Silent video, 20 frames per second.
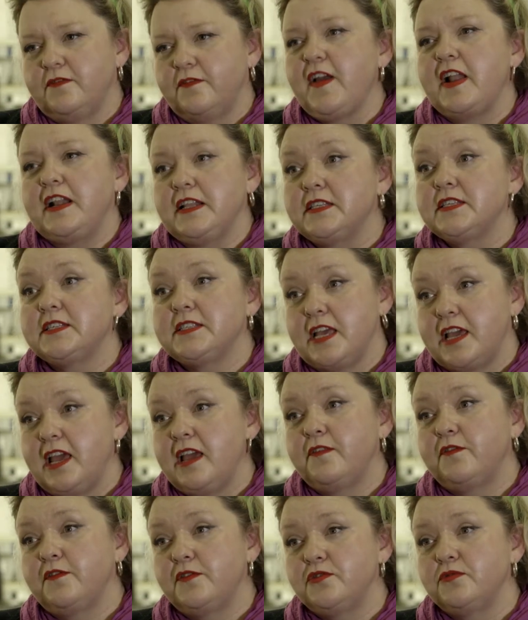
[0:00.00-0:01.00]
felt
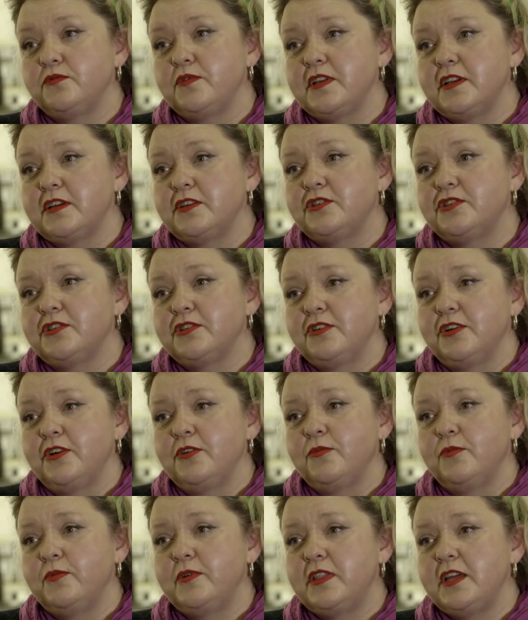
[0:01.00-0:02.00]
safe doing it
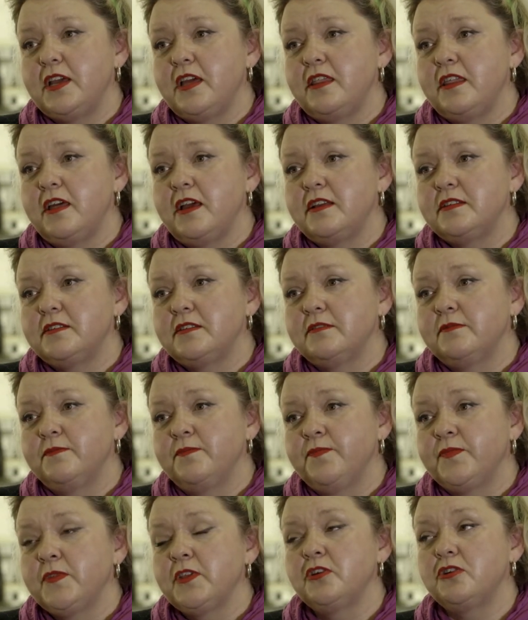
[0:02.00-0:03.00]
with the others
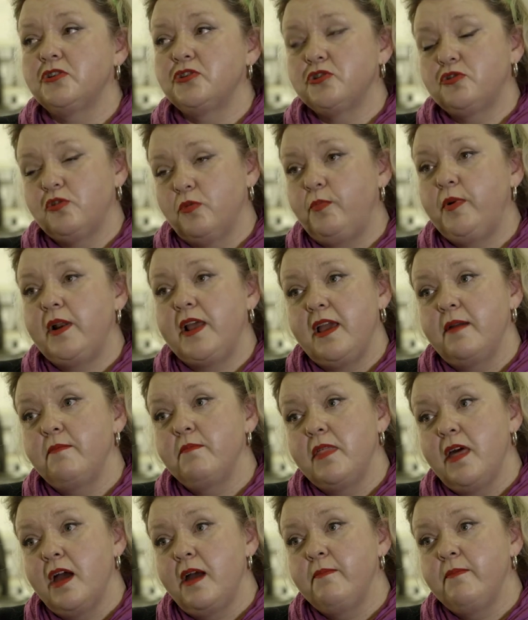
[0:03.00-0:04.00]
because you could
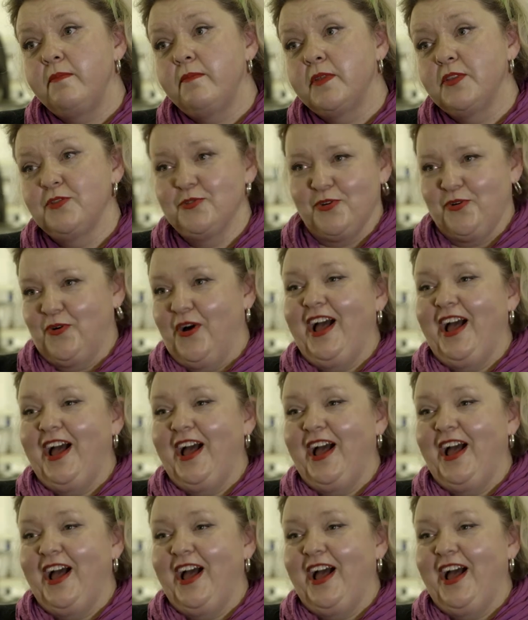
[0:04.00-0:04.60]
blame them. No.